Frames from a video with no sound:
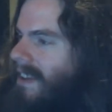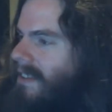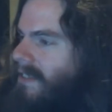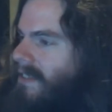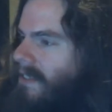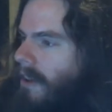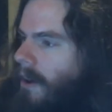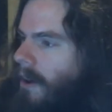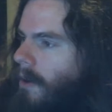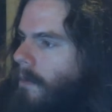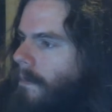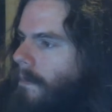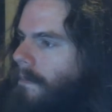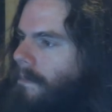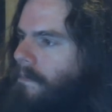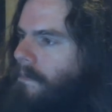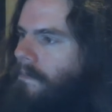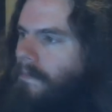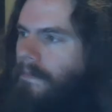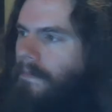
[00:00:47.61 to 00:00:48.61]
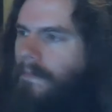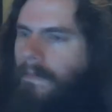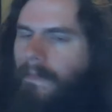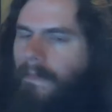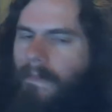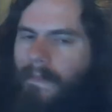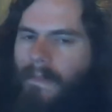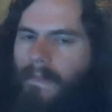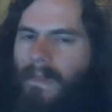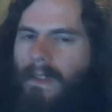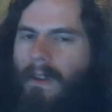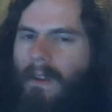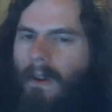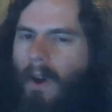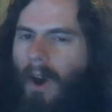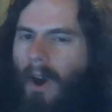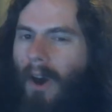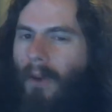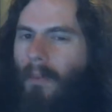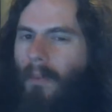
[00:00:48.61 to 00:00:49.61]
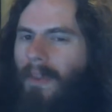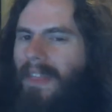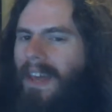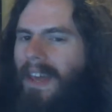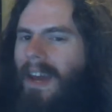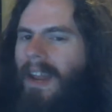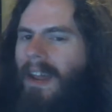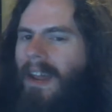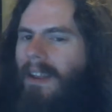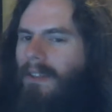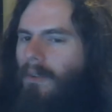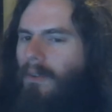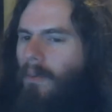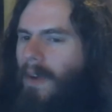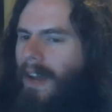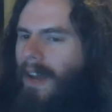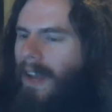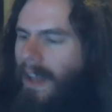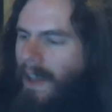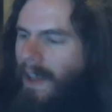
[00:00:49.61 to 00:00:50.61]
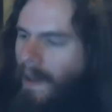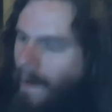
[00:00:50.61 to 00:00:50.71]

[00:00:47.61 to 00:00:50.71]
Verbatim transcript: So, uh, with that out of the way,